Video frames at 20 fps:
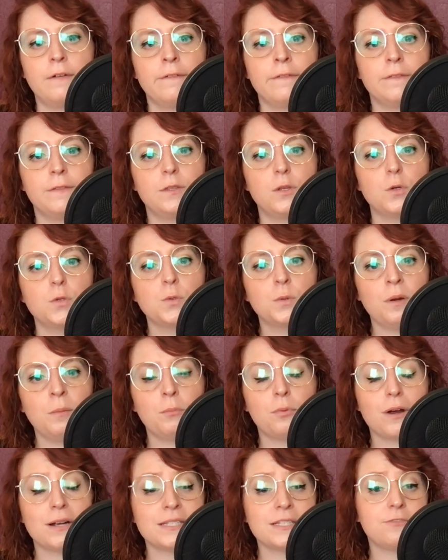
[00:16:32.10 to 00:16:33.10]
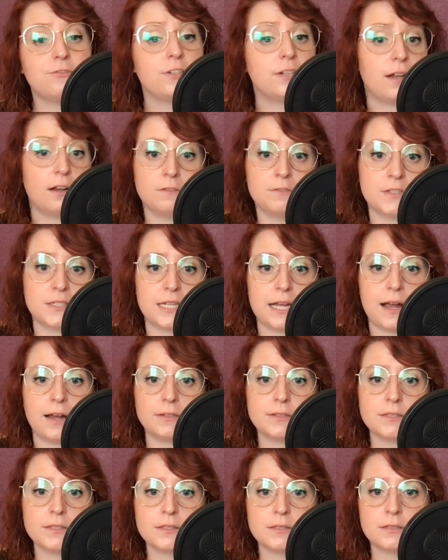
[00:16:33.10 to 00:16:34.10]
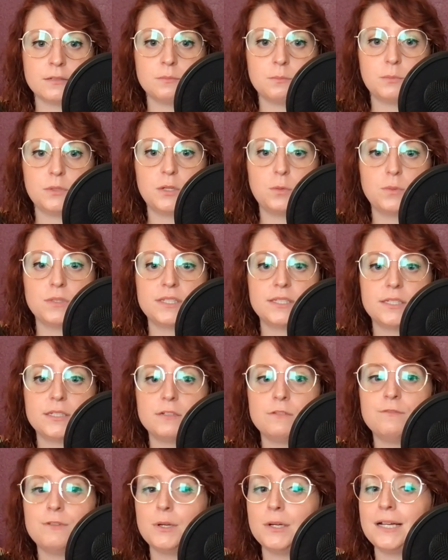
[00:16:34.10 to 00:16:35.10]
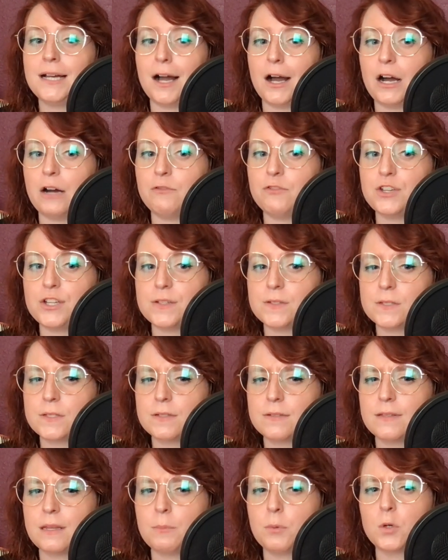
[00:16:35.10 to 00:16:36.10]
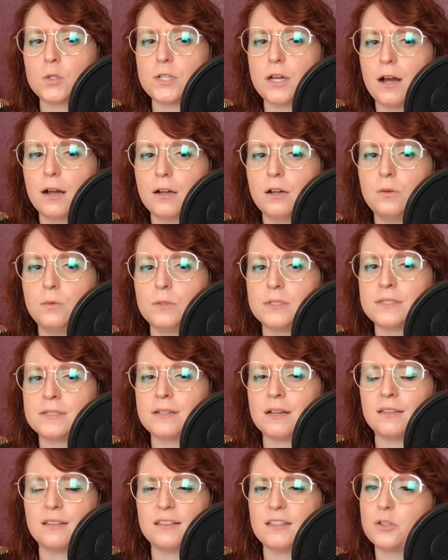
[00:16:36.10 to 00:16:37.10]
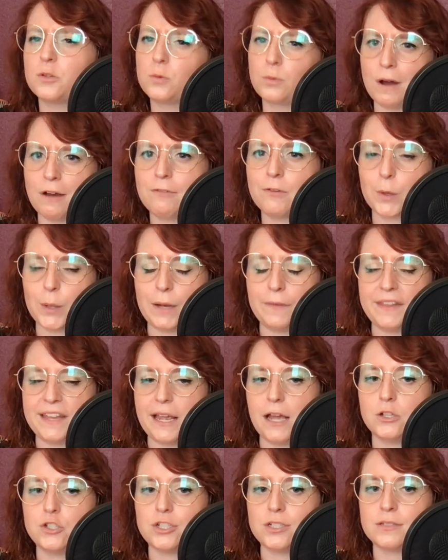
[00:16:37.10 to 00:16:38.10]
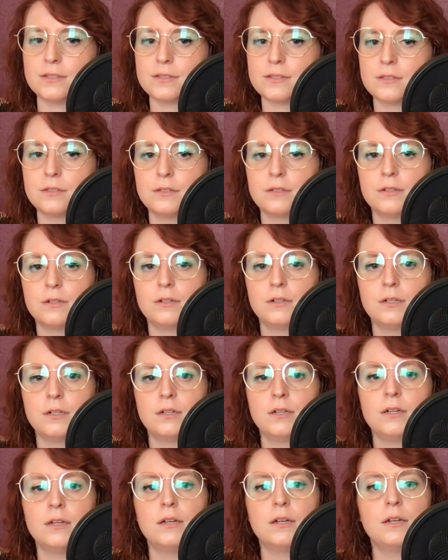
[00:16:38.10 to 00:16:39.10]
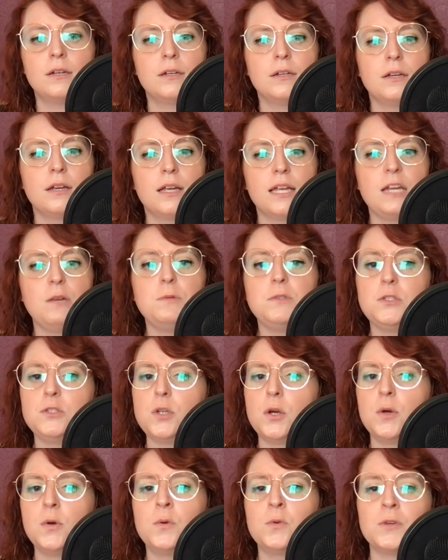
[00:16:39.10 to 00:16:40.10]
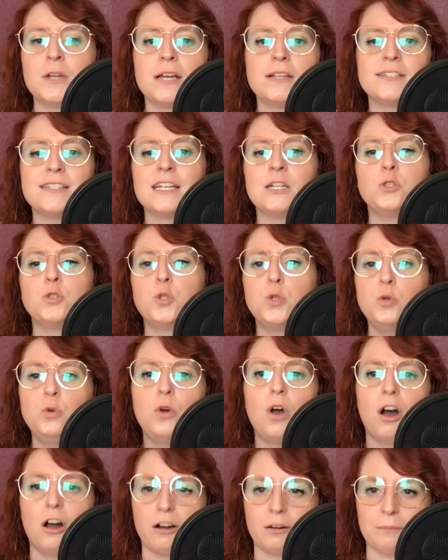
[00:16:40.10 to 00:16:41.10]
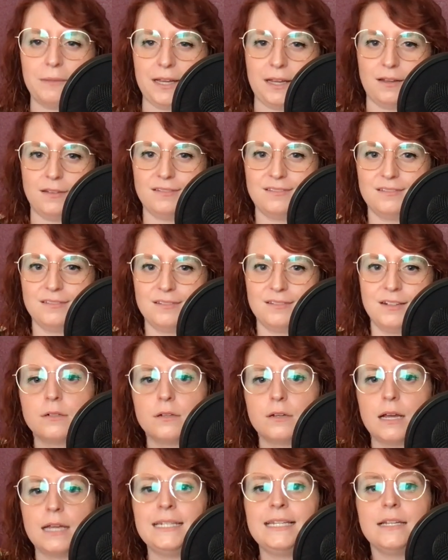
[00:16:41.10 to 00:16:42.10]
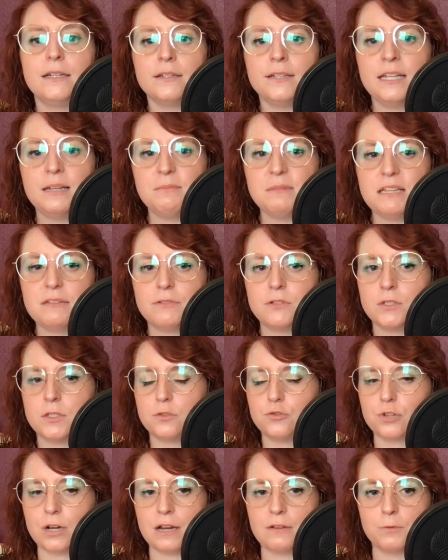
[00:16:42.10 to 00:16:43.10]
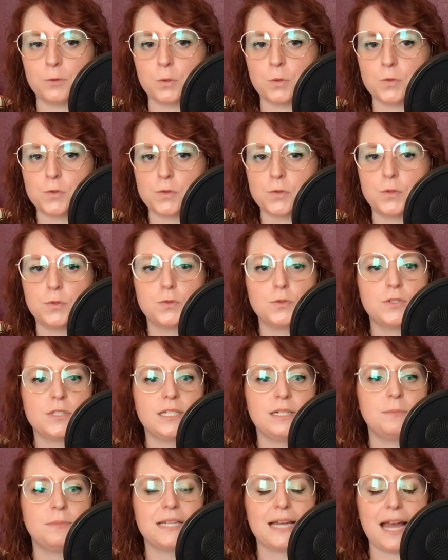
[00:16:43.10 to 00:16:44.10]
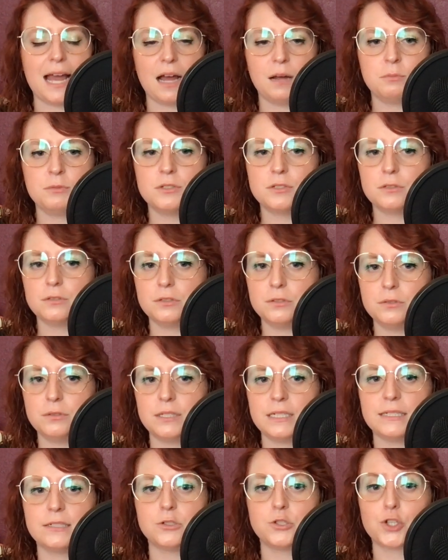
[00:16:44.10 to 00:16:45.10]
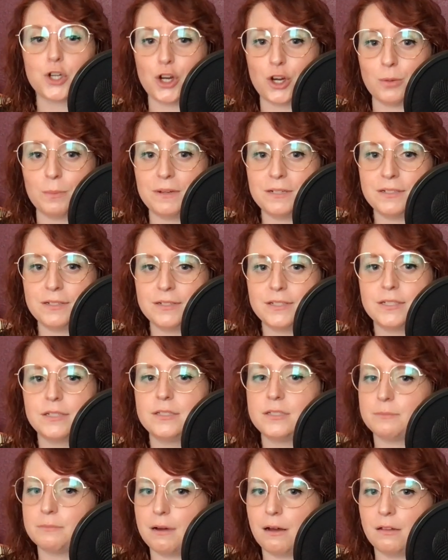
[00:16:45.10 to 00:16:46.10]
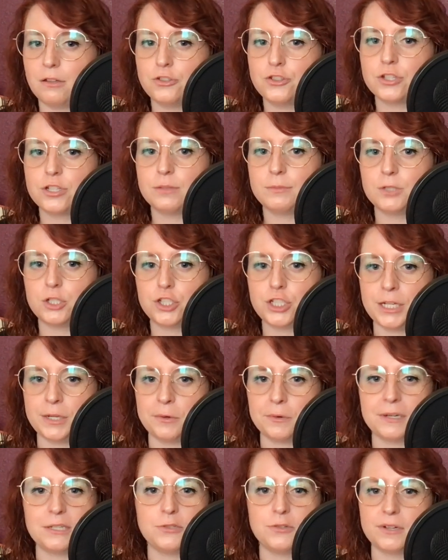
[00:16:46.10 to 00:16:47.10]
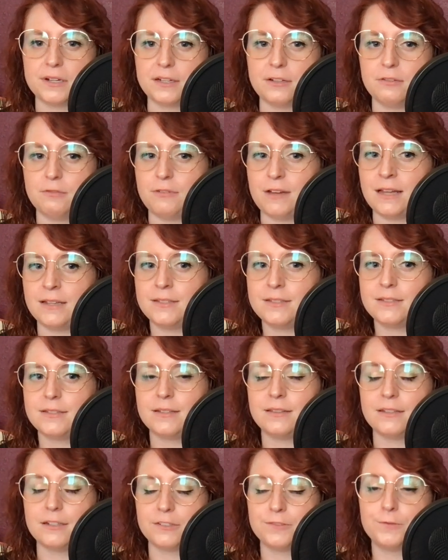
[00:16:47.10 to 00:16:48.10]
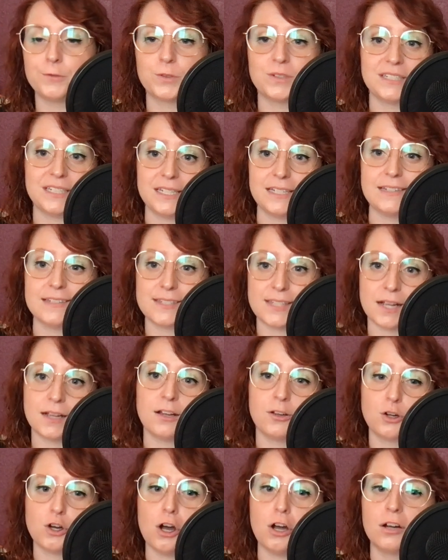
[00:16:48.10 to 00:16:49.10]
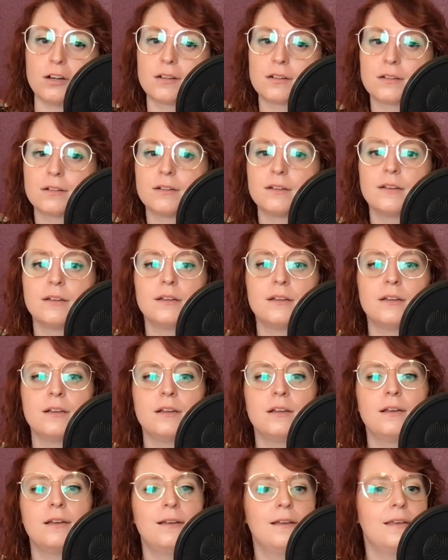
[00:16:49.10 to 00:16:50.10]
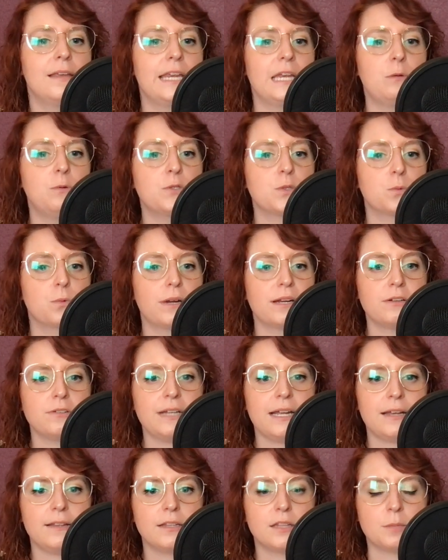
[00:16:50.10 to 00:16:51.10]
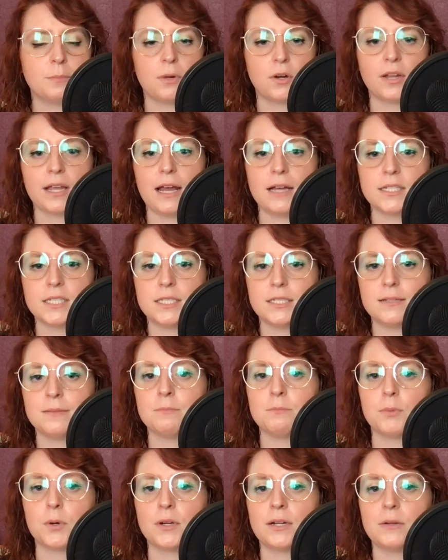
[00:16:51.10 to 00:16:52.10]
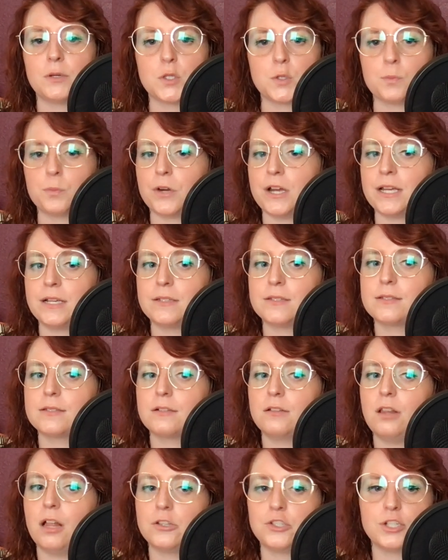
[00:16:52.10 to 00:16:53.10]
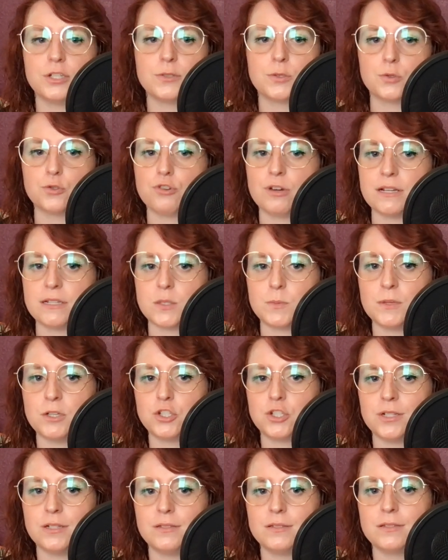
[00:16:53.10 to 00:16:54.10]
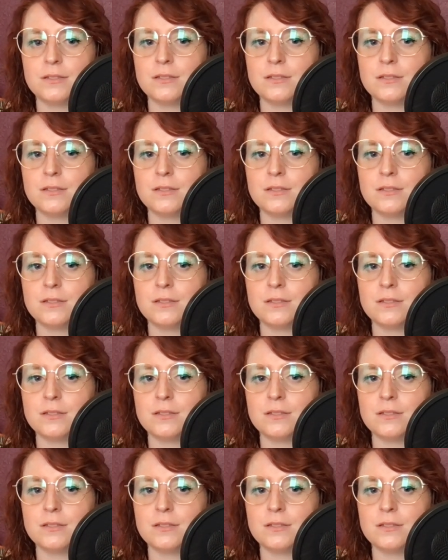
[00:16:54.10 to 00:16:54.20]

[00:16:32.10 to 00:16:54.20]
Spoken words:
Those were impressive enough stats, but it was still very obvious that Portago was a little rough around the edges. He was known as a two-car man, a nickname given to drivers who seemed absolutely determined to demolish their machinery during an event and therefore need a second car. It was a rare day that the Marquess didn't burn out his brakes, clutches, or transmissions,